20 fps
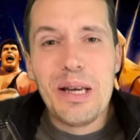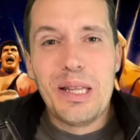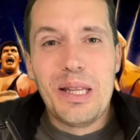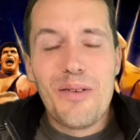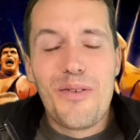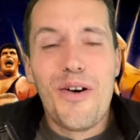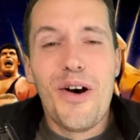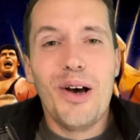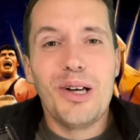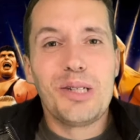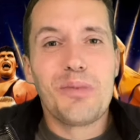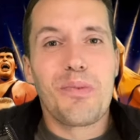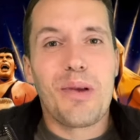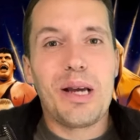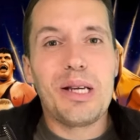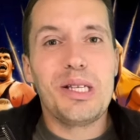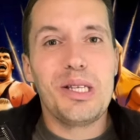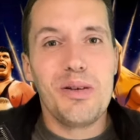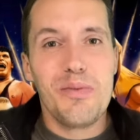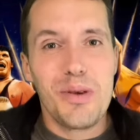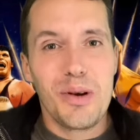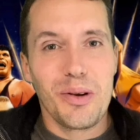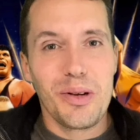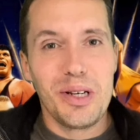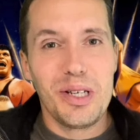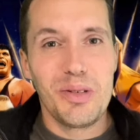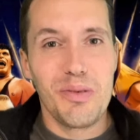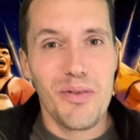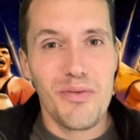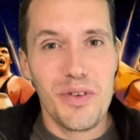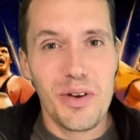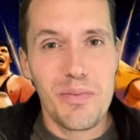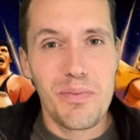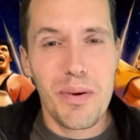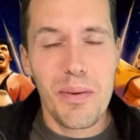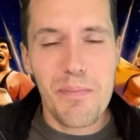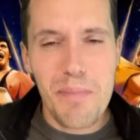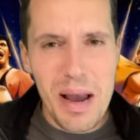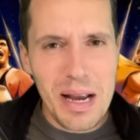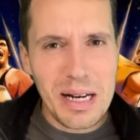in the first place, to be honest with you,
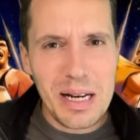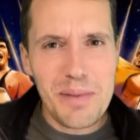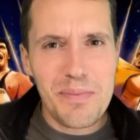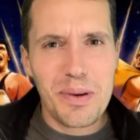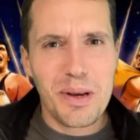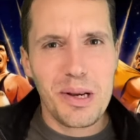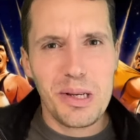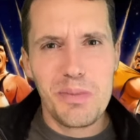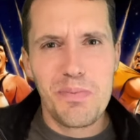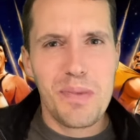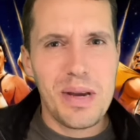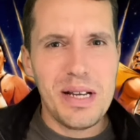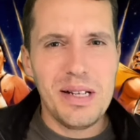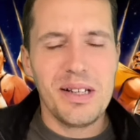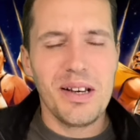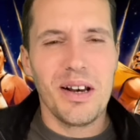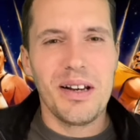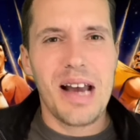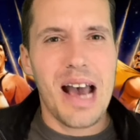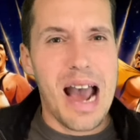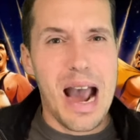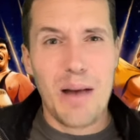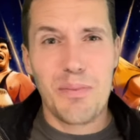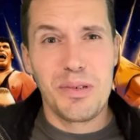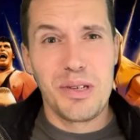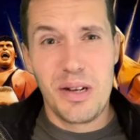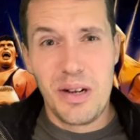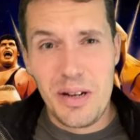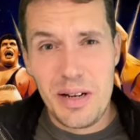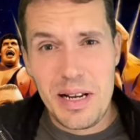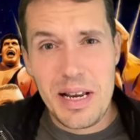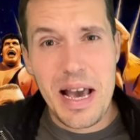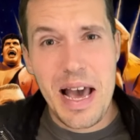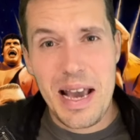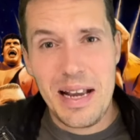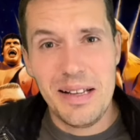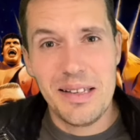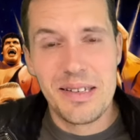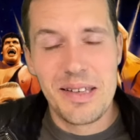but mainly because Pete Dunne absolutely hates